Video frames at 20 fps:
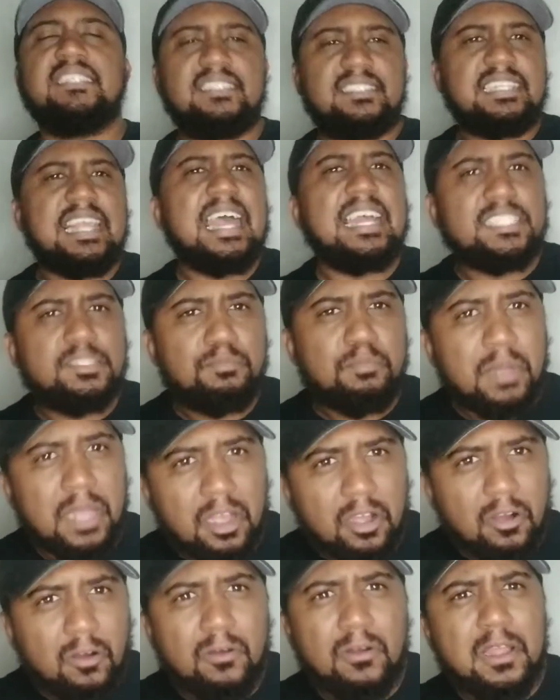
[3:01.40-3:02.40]
in Zatch
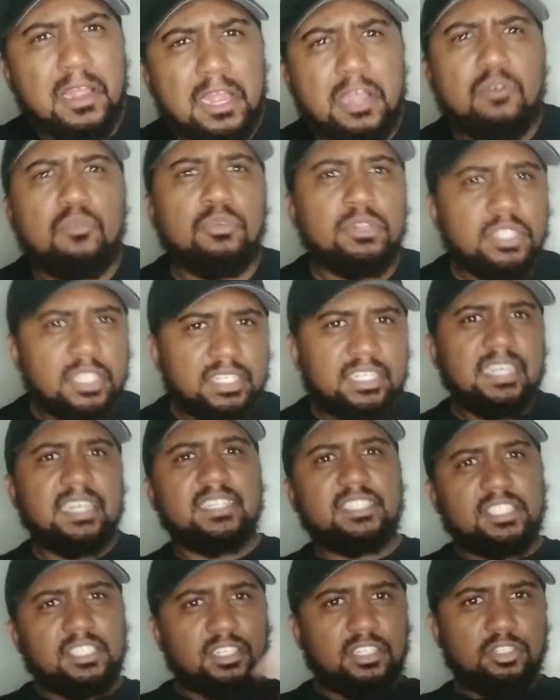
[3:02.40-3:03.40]
Bell, when you
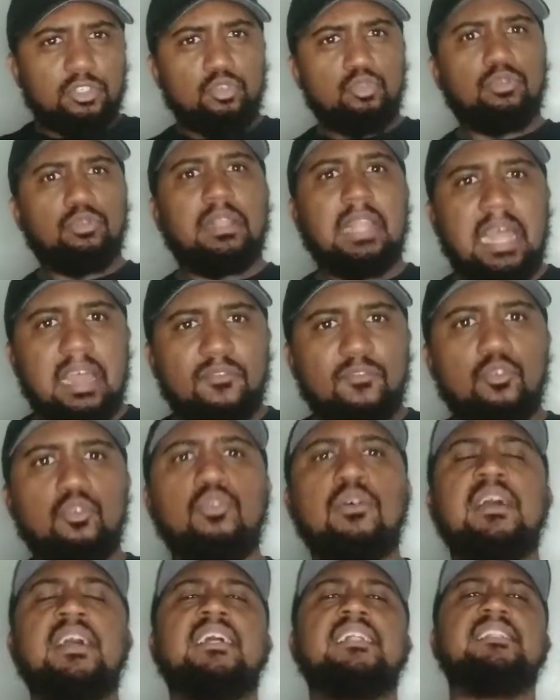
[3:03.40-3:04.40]
get to a new
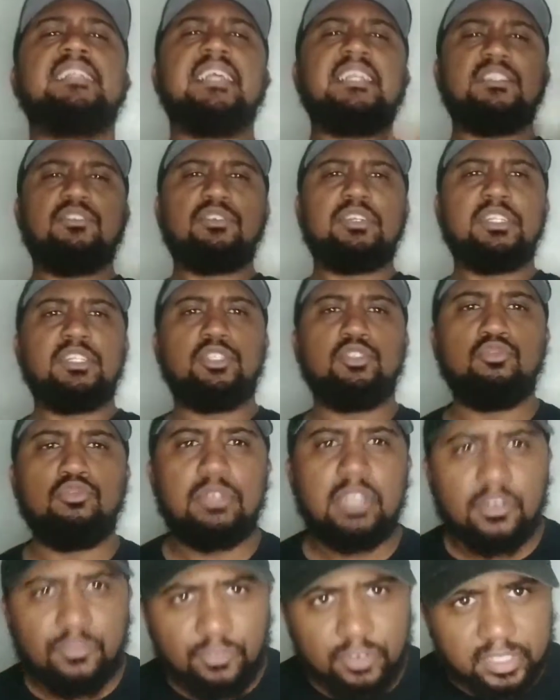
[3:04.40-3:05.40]
level, then you can do
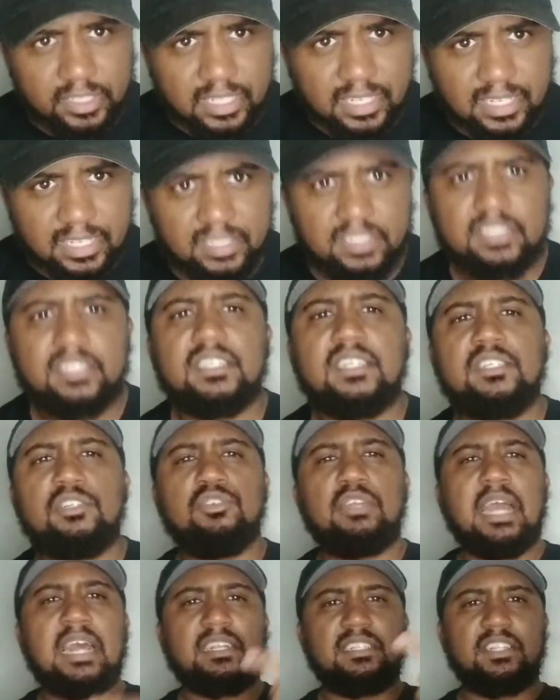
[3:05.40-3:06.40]
different things.
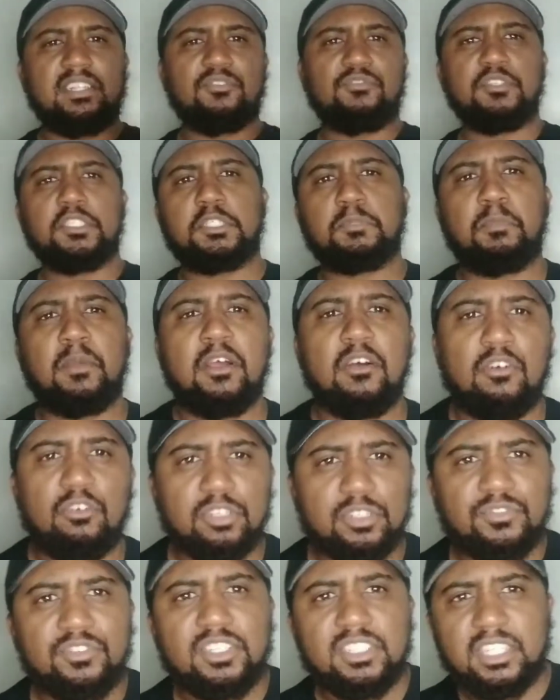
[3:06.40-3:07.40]
You got different
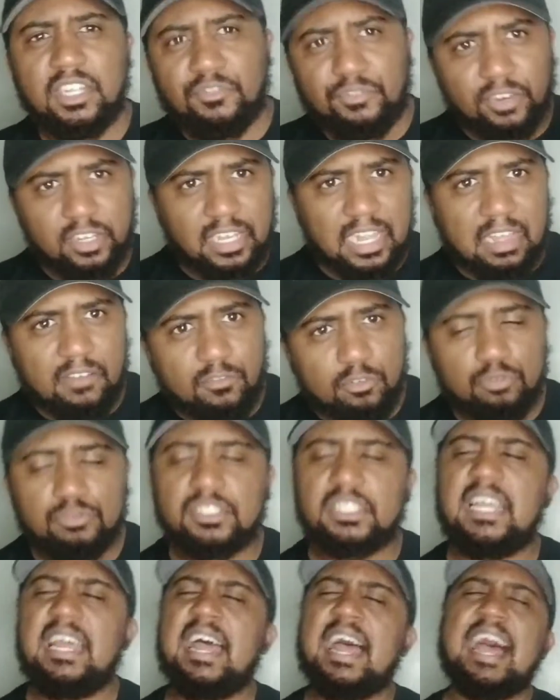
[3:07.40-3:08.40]
spells for different
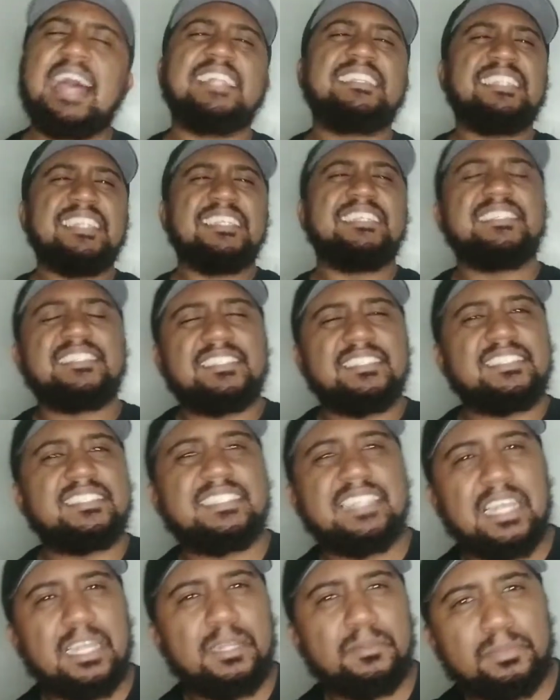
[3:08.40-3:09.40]
levels. I think it's the
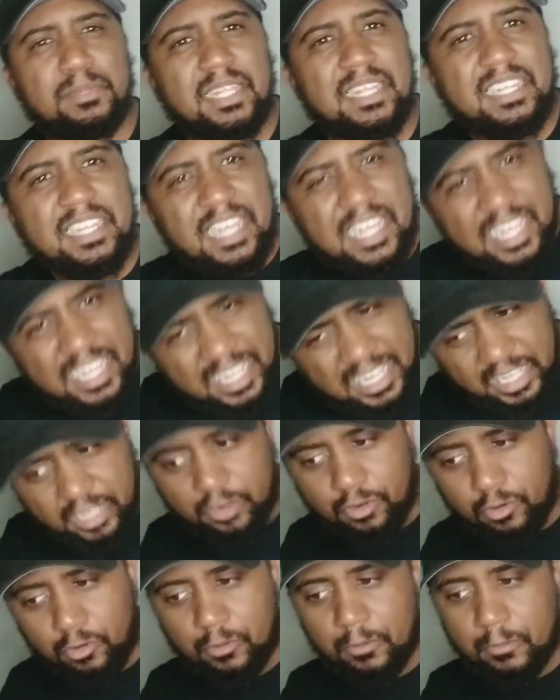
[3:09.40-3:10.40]
same thing here.